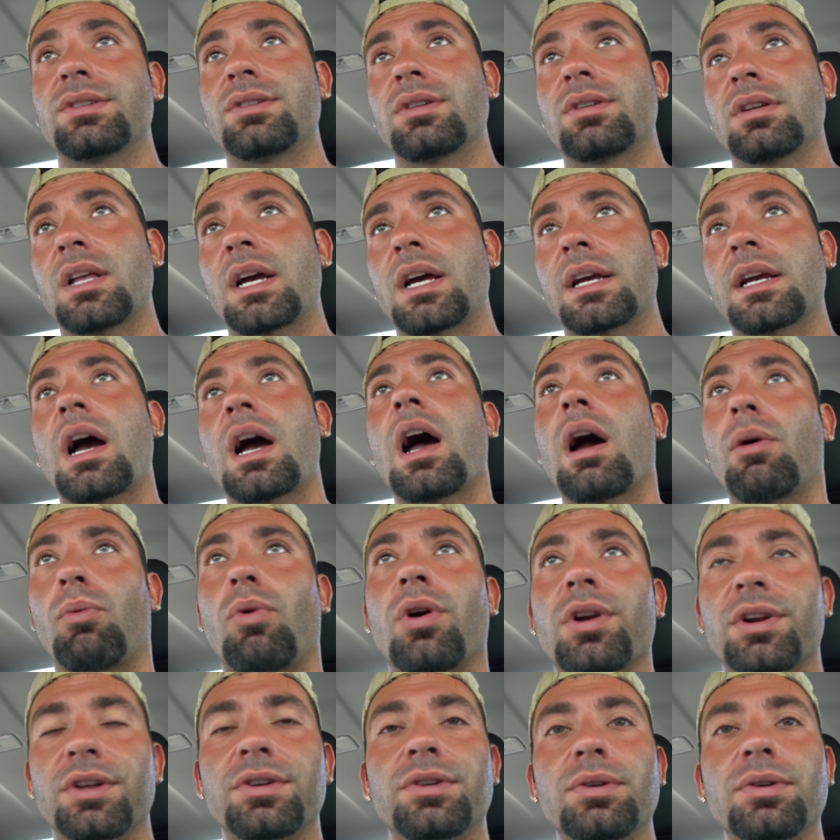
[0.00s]
You're like, I
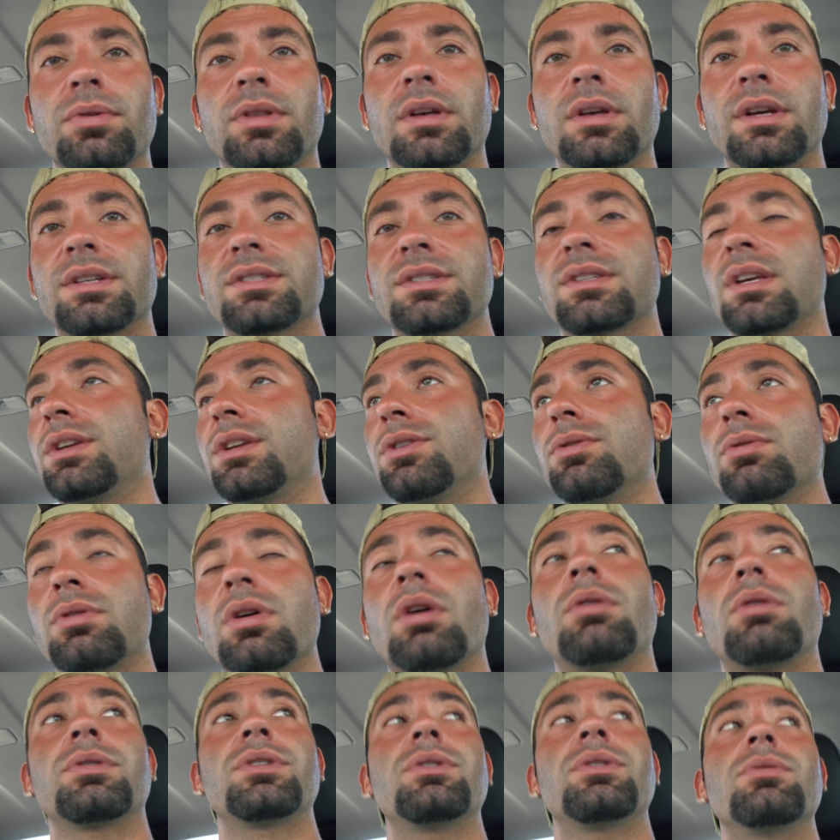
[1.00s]
want to do this, and you
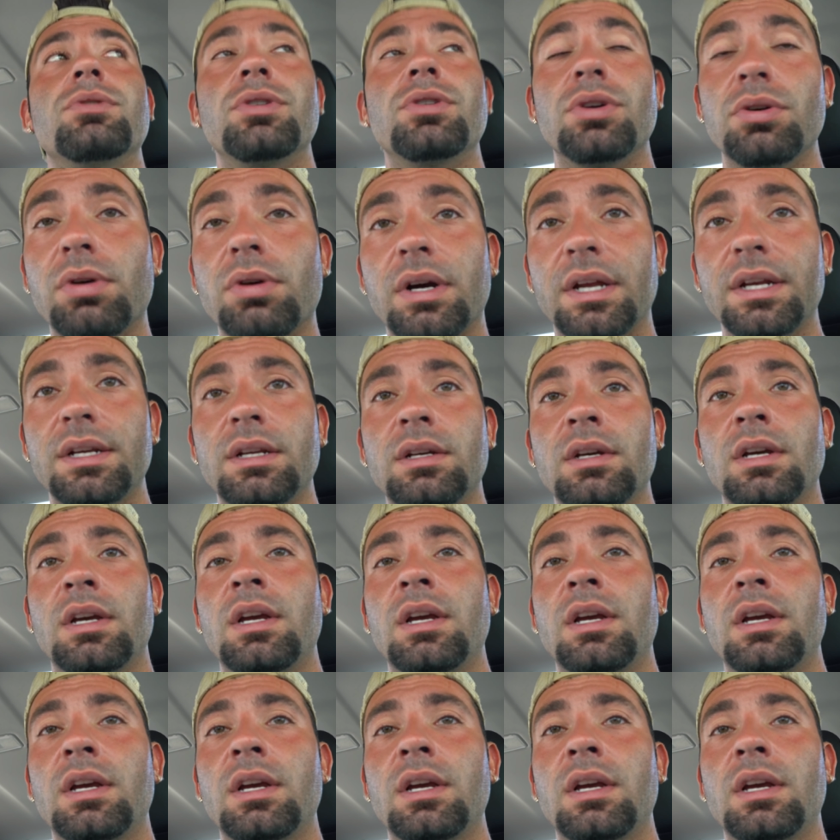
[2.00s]
go and you do it.